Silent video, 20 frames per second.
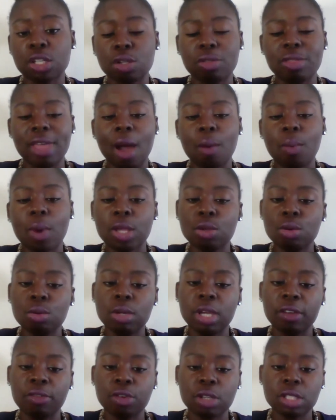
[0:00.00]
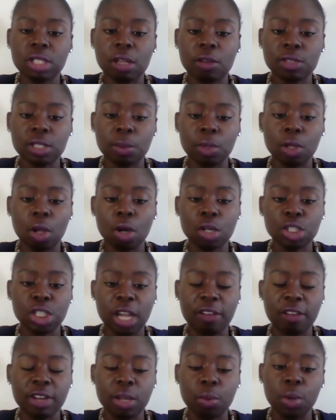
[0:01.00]
So that way you give yourself some
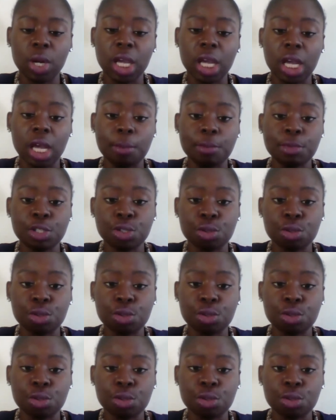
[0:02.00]
longevity when it comes